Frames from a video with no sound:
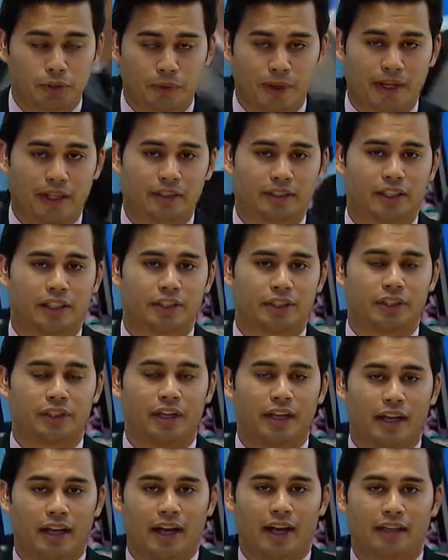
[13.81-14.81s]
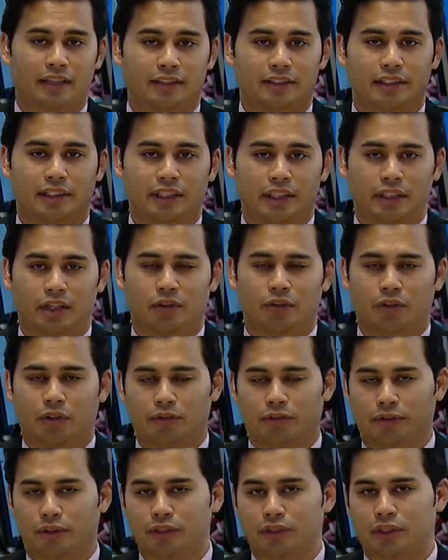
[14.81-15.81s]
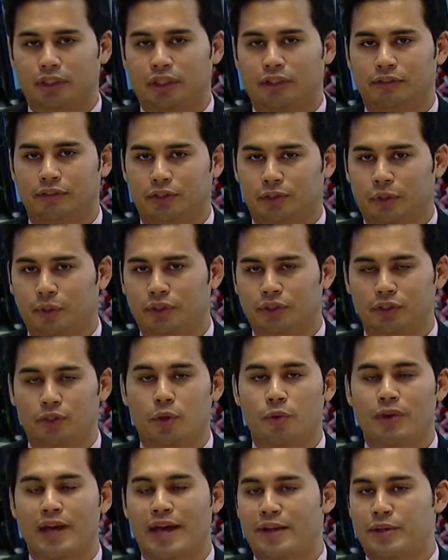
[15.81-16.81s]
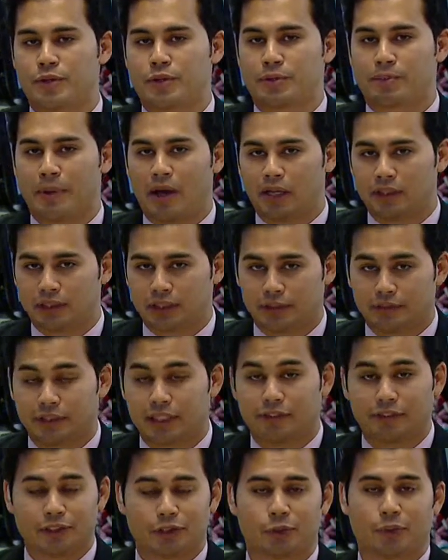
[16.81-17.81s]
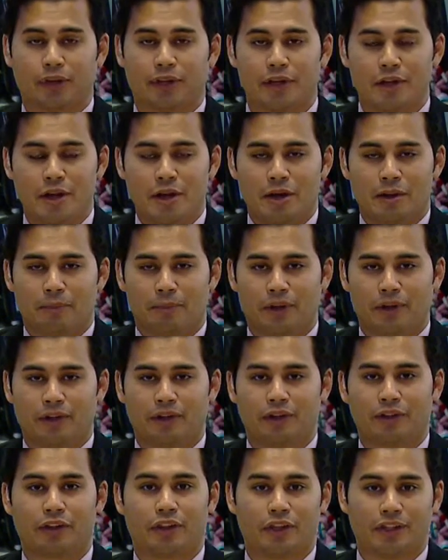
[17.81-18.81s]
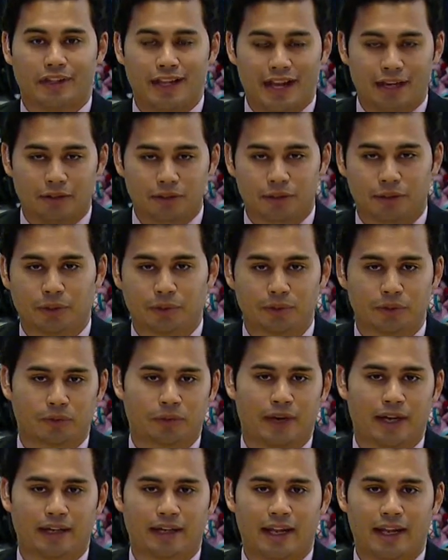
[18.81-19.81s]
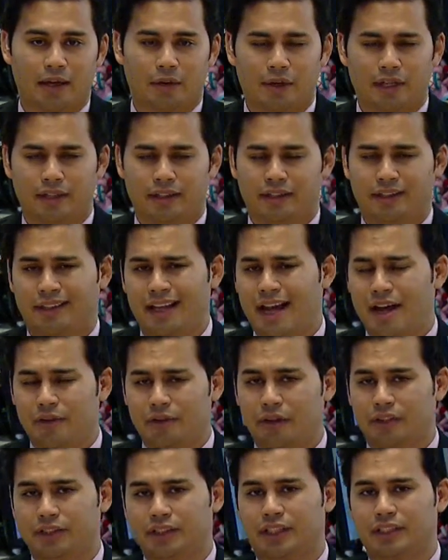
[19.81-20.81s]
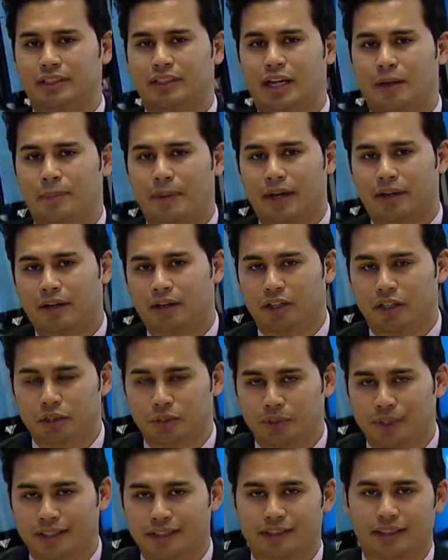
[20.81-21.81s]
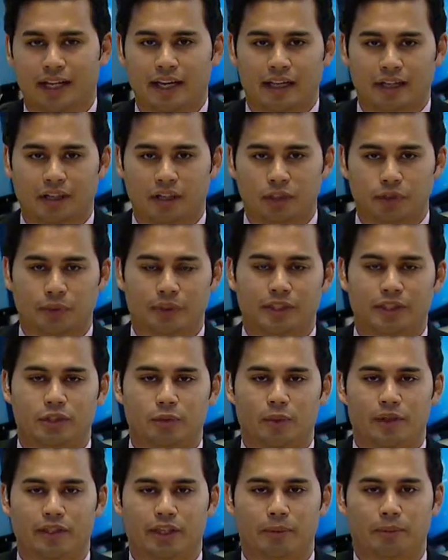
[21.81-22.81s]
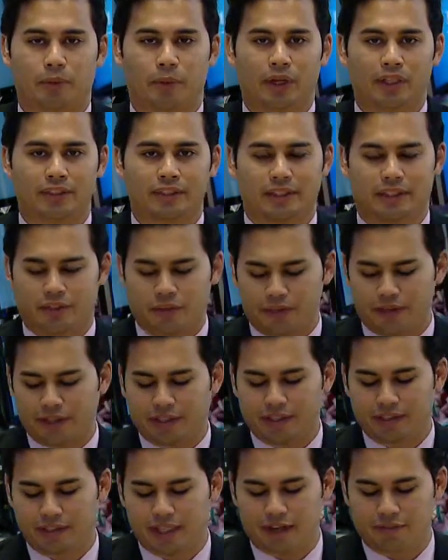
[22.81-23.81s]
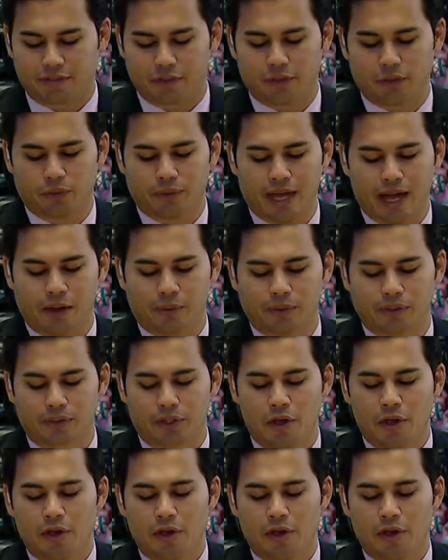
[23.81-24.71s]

trading session has seen a reversal of sorts, no, not into positive territory, but the Dow Jones right now down just about 110, 120 points during these afternoon hours